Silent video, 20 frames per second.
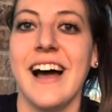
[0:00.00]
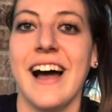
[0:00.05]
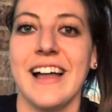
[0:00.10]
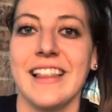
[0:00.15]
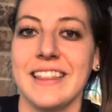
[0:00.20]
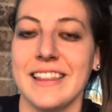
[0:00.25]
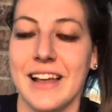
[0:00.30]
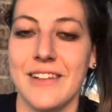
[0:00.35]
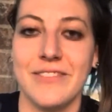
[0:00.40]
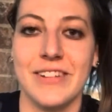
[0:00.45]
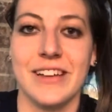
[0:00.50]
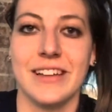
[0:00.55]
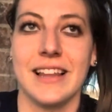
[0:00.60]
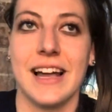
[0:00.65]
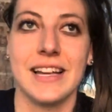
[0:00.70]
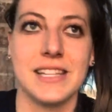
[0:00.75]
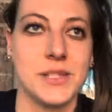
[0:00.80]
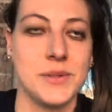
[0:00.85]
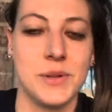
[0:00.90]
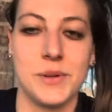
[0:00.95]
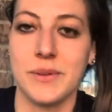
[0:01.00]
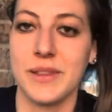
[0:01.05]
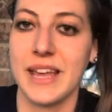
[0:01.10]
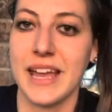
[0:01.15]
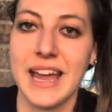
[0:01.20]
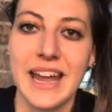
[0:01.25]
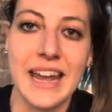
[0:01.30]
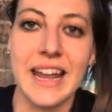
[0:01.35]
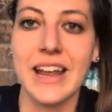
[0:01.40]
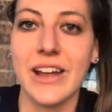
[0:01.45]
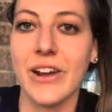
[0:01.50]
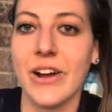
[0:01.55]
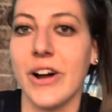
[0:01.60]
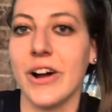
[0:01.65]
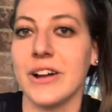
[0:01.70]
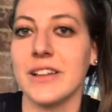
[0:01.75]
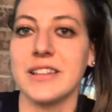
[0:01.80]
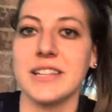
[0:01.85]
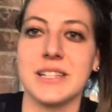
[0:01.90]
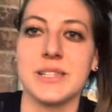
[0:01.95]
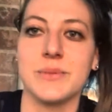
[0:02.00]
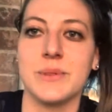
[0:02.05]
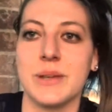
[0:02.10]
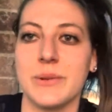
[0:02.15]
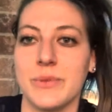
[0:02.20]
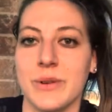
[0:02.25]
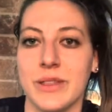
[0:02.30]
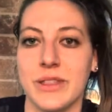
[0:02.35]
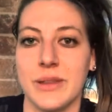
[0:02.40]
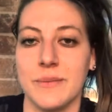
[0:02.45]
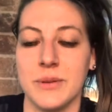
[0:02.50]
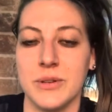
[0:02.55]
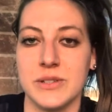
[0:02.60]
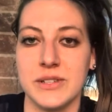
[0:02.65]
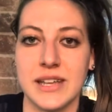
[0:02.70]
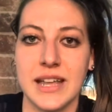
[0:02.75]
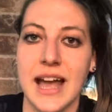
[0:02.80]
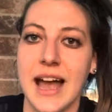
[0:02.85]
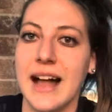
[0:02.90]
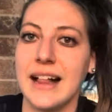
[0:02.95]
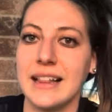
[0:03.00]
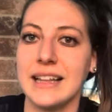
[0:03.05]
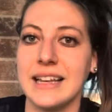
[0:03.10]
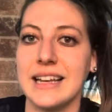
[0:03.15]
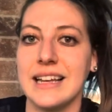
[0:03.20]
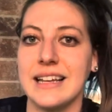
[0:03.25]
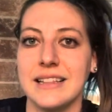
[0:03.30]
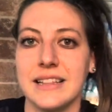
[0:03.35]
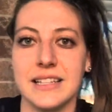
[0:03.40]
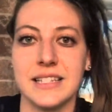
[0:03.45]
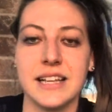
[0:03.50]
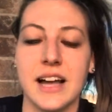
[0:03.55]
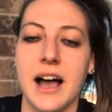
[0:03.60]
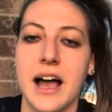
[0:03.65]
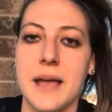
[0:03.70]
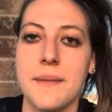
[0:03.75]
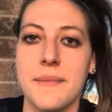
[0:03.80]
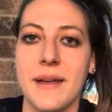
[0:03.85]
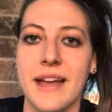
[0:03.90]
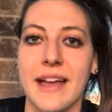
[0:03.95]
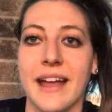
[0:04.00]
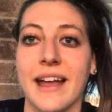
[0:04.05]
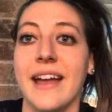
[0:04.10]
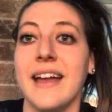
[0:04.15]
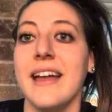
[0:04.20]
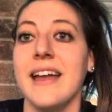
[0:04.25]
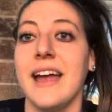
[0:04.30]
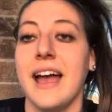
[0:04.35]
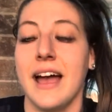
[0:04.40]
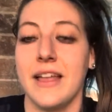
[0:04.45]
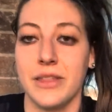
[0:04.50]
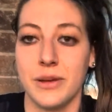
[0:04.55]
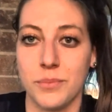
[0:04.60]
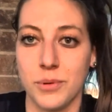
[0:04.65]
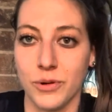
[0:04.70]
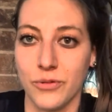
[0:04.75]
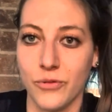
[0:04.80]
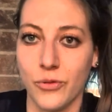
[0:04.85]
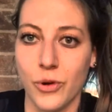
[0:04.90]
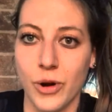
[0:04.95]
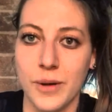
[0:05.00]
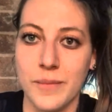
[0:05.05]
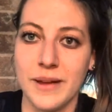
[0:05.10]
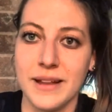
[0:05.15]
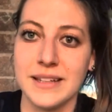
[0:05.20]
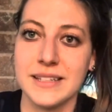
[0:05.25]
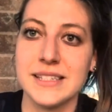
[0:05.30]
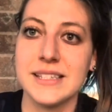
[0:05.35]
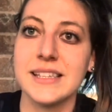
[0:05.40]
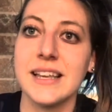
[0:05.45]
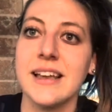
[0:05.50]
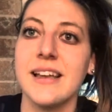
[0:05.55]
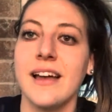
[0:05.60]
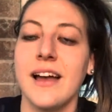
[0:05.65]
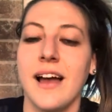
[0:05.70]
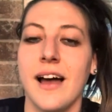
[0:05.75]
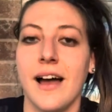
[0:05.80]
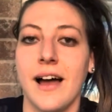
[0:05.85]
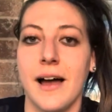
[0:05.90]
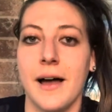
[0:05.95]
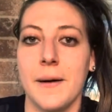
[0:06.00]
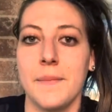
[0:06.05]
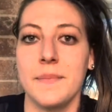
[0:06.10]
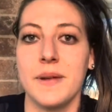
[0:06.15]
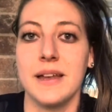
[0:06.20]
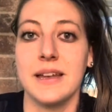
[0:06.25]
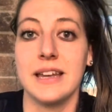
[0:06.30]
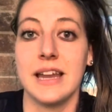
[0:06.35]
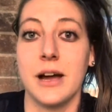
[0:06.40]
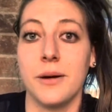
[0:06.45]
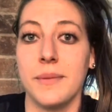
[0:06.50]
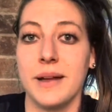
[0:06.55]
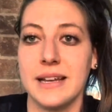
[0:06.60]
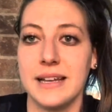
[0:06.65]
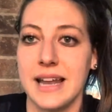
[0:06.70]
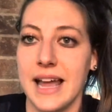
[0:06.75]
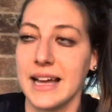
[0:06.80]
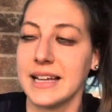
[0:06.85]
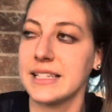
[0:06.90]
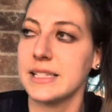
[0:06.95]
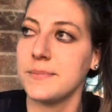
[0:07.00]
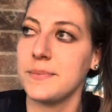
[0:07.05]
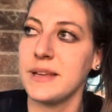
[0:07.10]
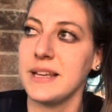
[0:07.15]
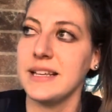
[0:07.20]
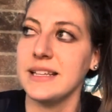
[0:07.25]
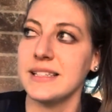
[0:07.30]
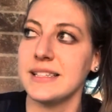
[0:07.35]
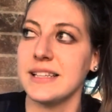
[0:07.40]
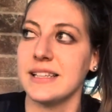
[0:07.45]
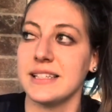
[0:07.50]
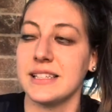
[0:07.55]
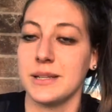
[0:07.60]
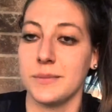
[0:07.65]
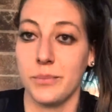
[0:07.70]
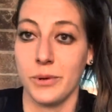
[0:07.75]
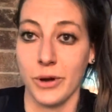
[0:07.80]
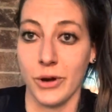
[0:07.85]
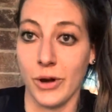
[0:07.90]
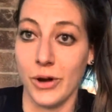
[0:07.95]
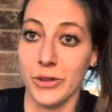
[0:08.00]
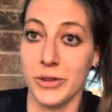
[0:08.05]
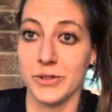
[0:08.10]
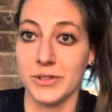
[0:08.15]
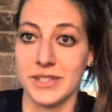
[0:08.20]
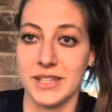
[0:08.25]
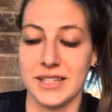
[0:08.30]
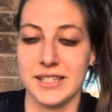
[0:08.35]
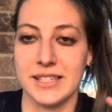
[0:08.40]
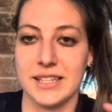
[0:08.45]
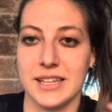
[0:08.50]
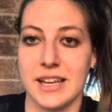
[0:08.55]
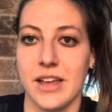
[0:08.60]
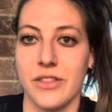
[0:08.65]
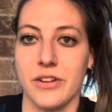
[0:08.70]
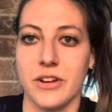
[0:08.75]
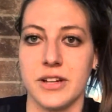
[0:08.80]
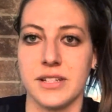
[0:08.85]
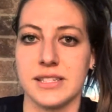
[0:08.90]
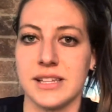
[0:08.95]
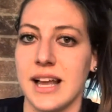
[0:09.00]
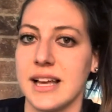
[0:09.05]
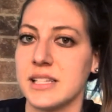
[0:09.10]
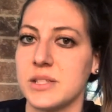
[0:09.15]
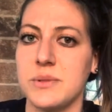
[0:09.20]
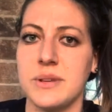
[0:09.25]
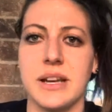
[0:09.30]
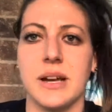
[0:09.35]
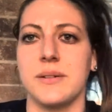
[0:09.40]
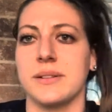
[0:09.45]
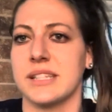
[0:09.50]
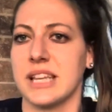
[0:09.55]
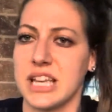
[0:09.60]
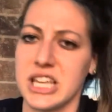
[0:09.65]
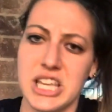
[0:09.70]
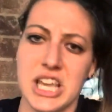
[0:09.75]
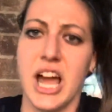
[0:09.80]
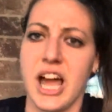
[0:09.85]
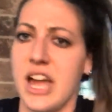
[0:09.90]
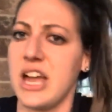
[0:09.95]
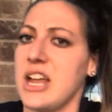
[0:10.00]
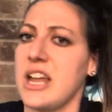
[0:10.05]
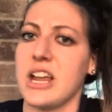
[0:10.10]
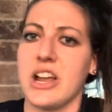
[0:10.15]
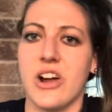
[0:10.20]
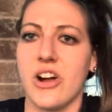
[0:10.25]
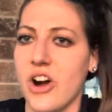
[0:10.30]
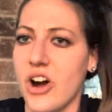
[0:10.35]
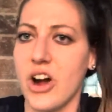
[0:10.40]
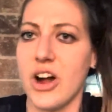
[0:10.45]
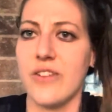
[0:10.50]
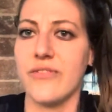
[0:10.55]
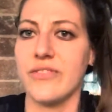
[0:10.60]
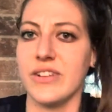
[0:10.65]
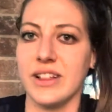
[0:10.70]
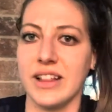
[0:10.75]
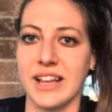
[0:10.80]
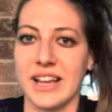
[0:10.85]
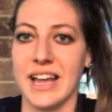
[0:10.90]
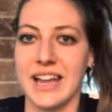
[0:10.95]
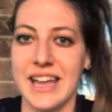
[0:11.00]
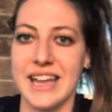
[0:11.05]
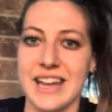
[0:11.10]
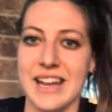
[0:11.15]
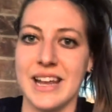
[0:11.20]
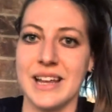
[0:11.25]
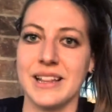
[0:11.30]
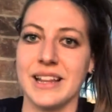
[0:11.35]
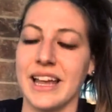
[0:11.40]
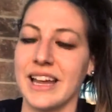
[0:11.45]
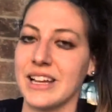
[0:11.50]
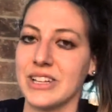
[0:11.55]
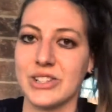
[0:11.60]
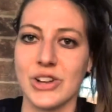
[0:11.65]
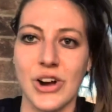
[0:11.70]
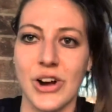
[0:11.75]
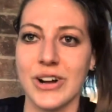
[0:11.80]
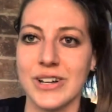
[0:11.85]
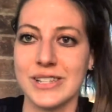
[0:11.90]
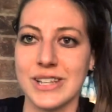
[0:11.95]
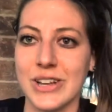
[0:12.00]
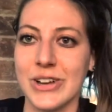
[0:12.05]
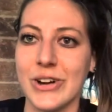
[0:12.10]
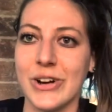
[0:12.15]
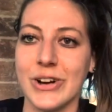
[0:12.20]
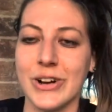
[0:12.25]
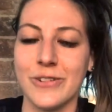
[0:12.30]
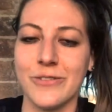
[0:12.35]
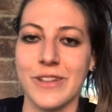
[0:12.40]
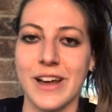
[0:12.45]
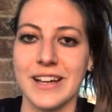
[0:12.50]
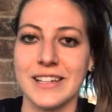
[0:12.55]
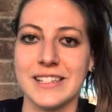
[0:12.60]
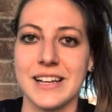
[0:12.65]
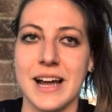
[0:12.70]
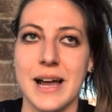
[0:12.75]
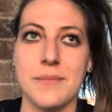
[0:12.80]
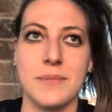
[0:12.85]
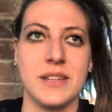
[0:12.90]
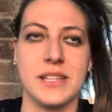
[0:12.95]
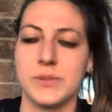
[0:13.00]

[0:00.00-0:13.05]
I love it. Last week with hitting it hard, this week with the musicality and the timing and the performance. Um, now my next piece is to put all those things together because last week I was like, yeah, hitting it hard, feel like I hit it like as hard as I could have that time.